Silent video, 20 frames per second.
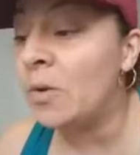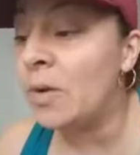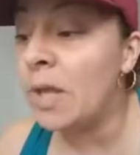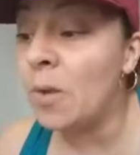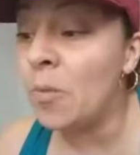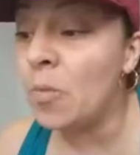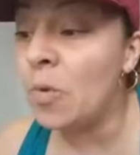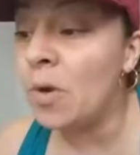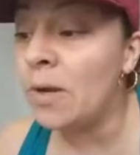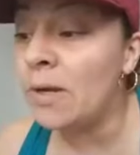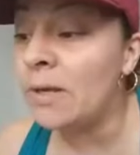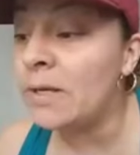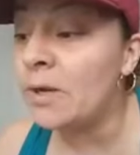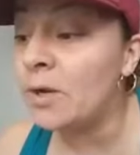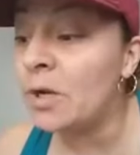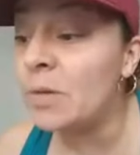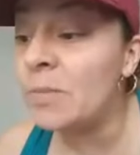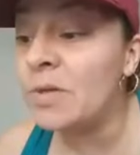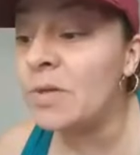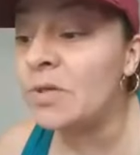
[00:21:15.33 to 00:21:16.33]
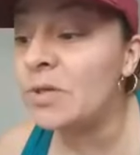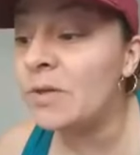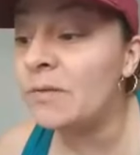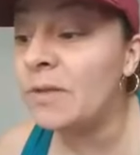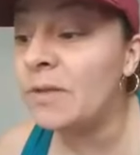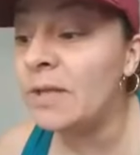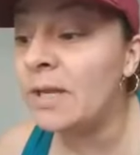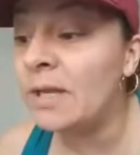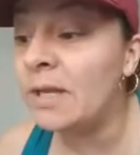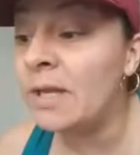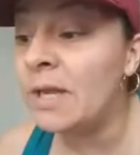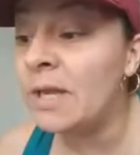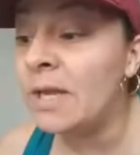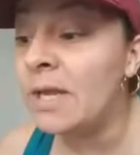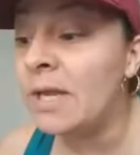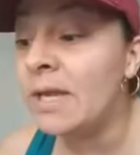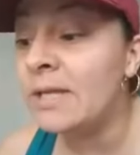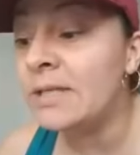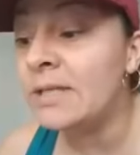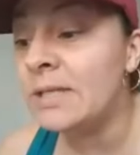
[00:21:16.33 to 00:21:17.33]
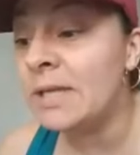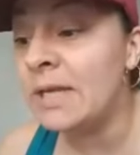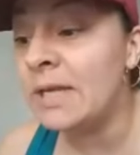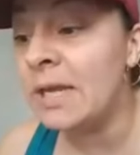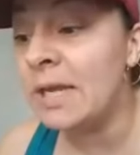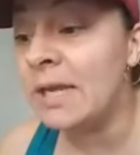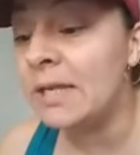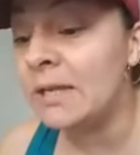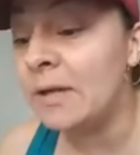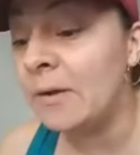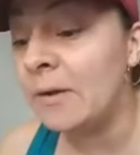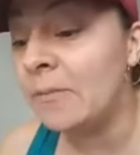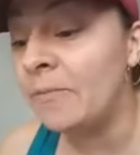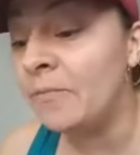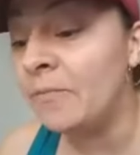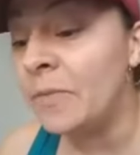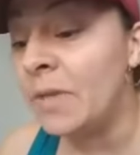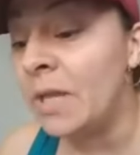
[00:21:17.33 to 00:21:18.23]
Okay, one, they're going to be shifting into the kingdom.